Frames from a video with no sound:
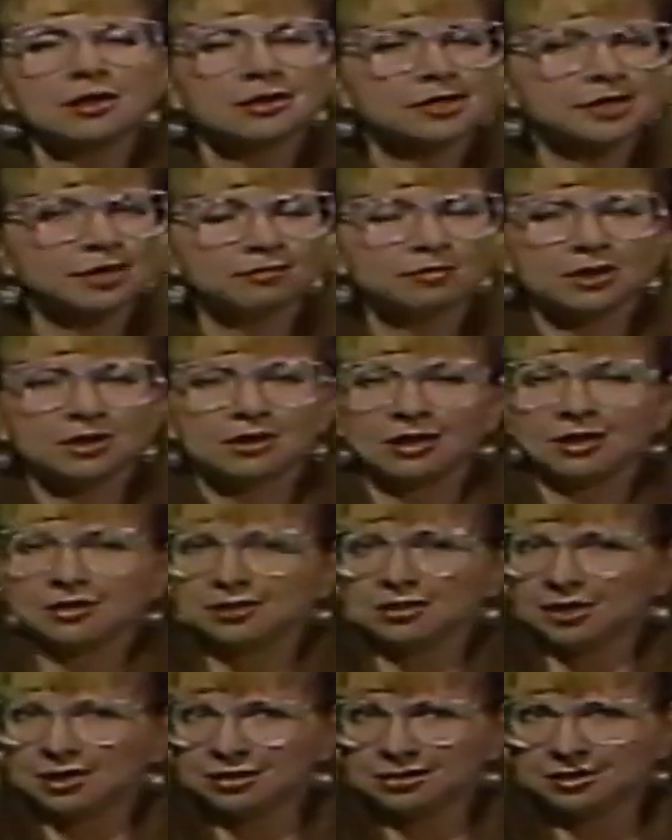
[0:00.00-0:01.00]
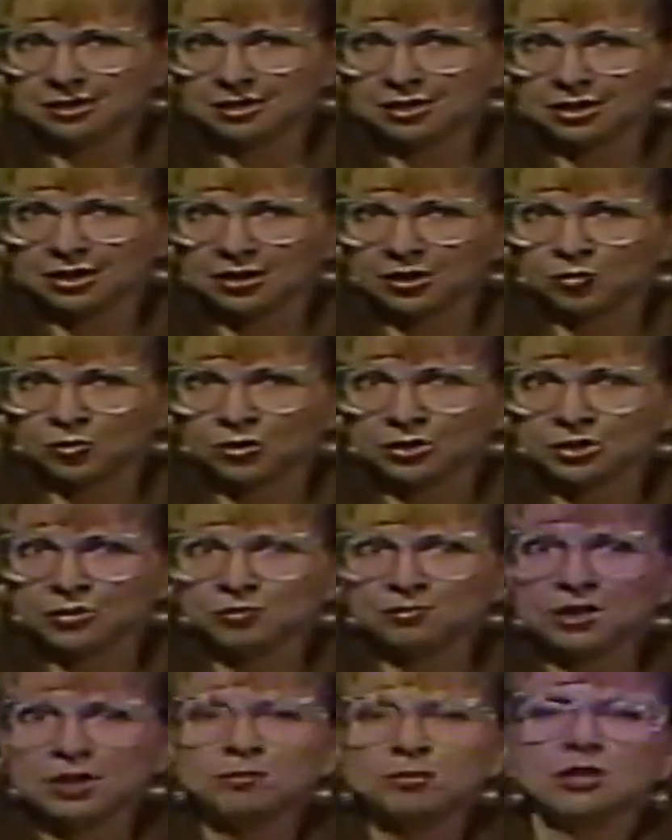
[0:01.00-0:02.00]
Something like the antique car where you
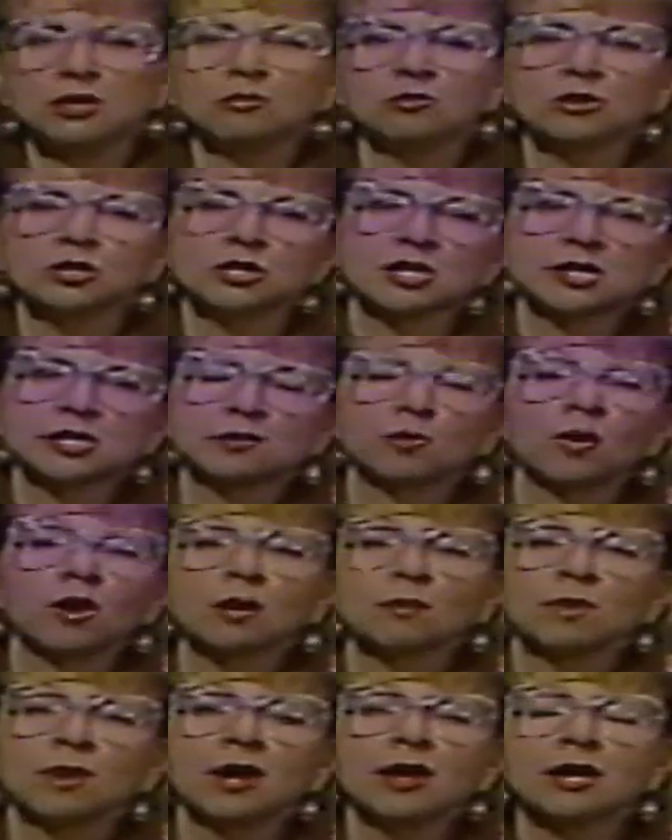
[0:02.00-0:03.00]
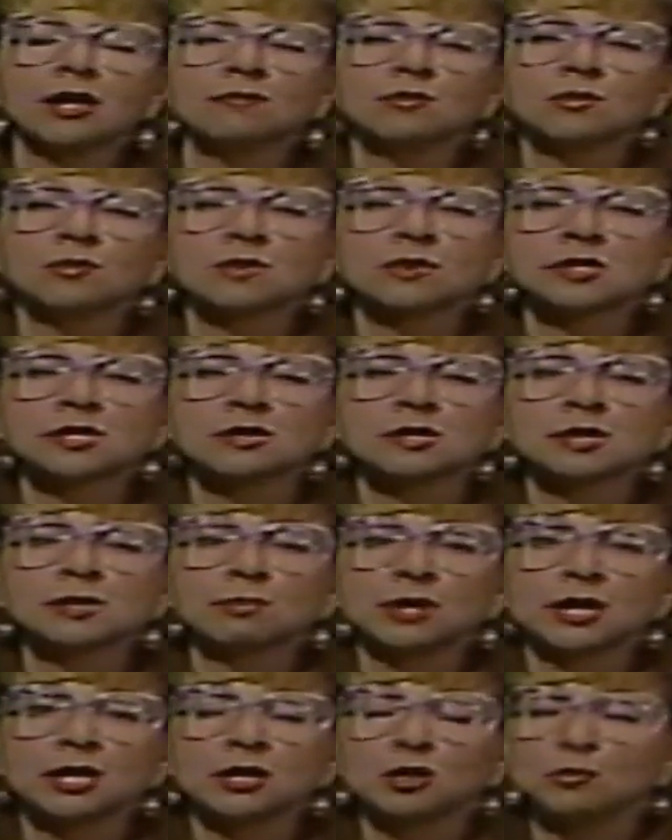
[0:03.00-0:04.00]
maybe would just walk by if it was a
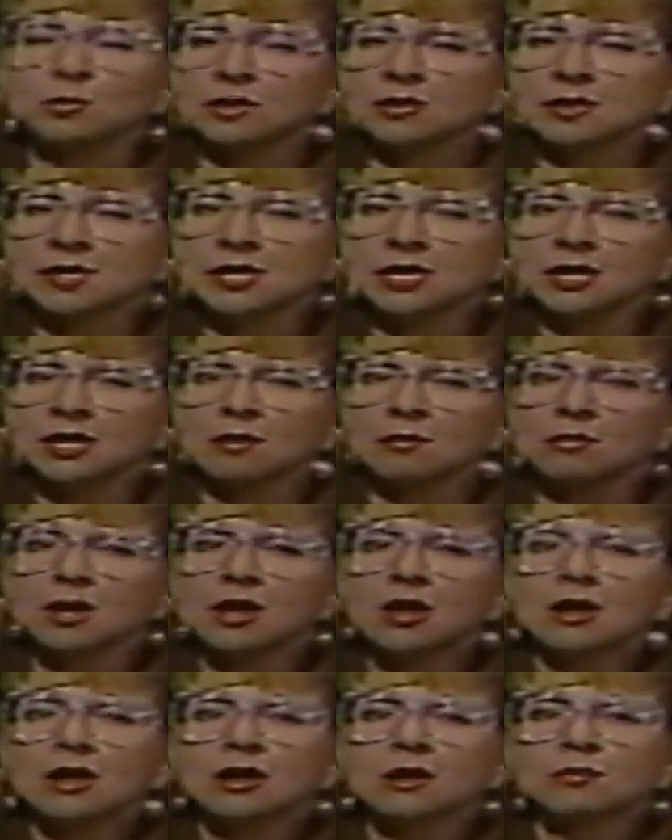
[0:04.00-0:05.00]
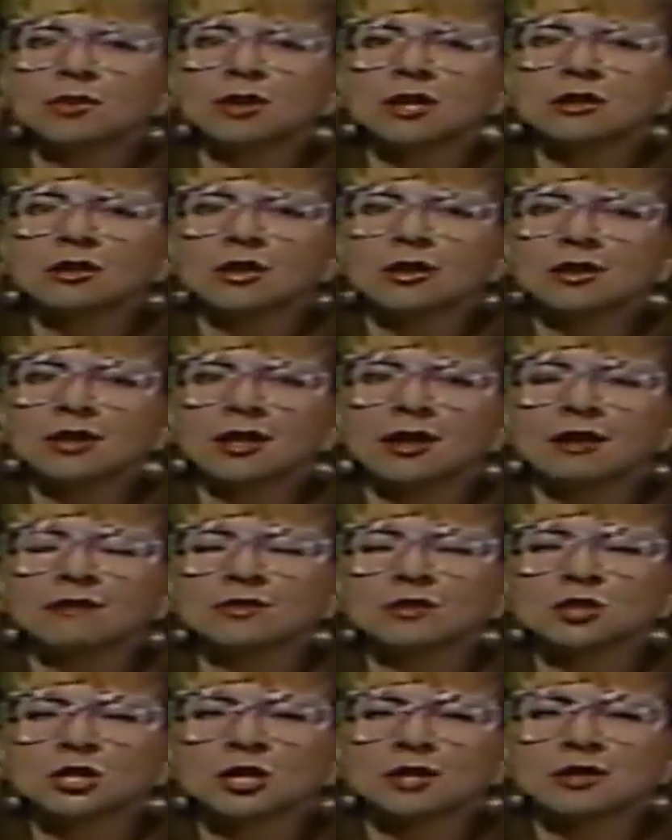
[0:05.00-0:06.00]
display in a museum, but not have
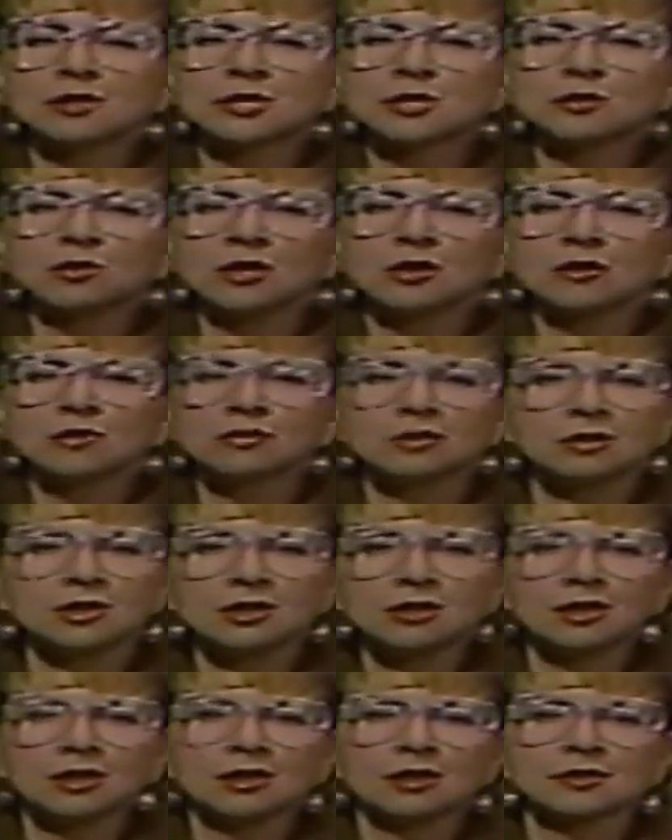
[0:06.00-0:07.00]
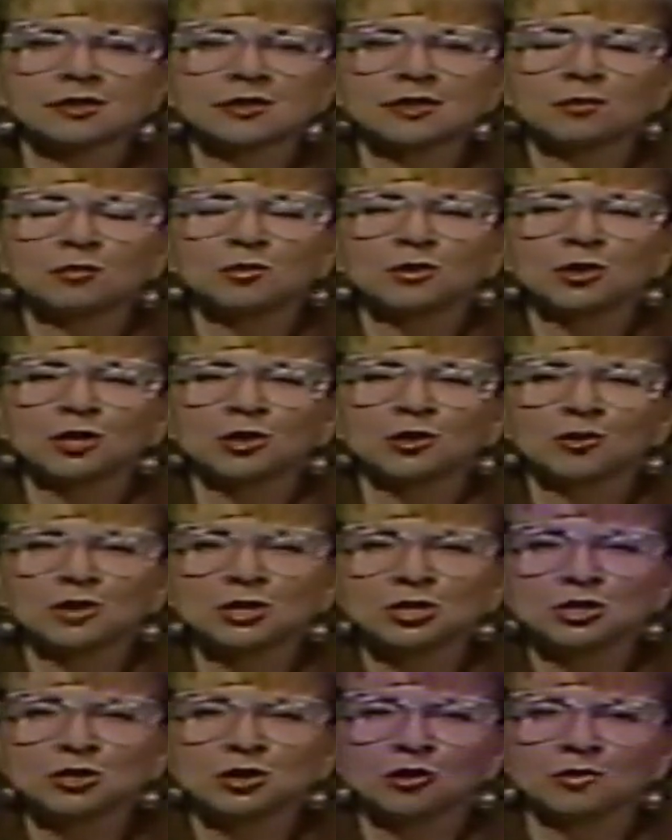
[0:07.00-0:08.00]
the chance to hear the details that particular
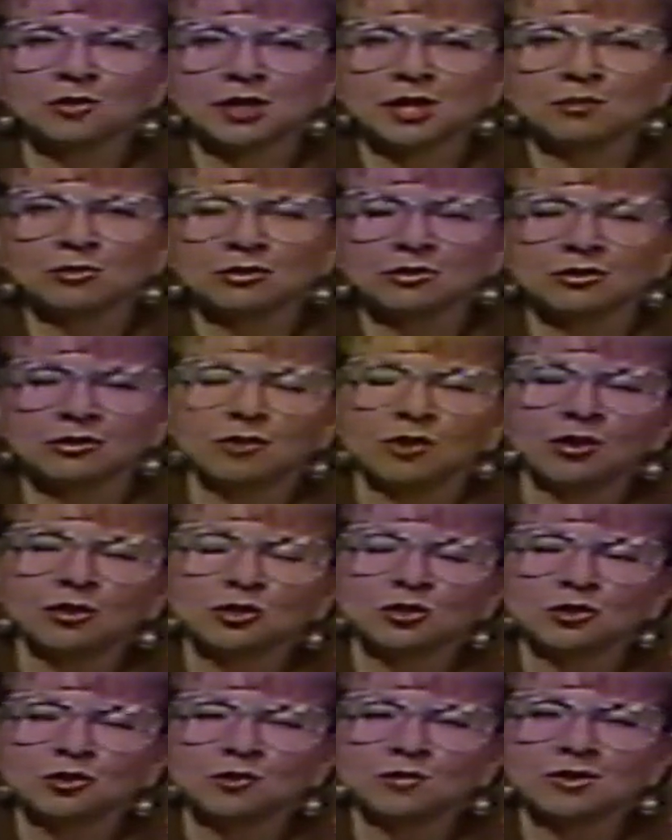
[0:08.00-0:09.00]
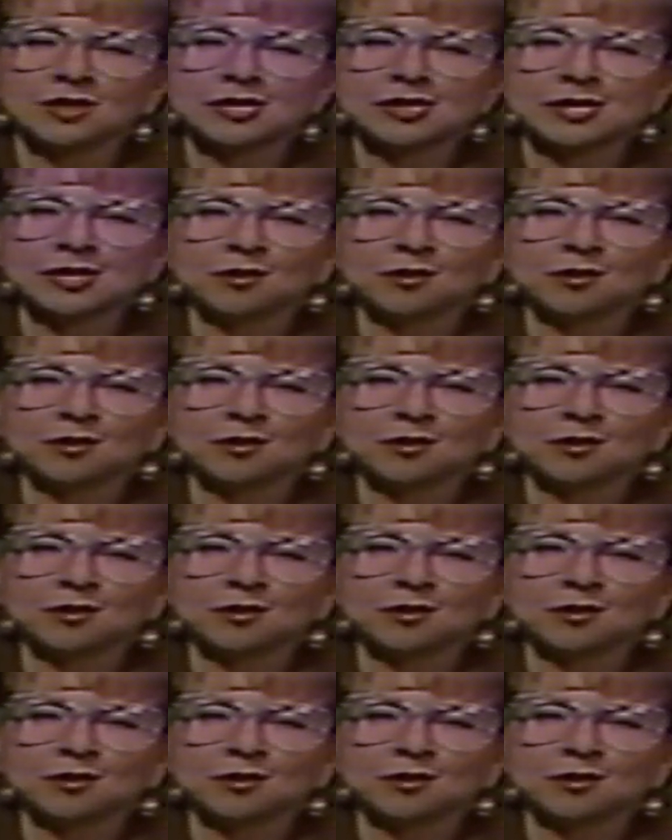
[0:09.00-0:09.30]
engineer was able to divulge to us.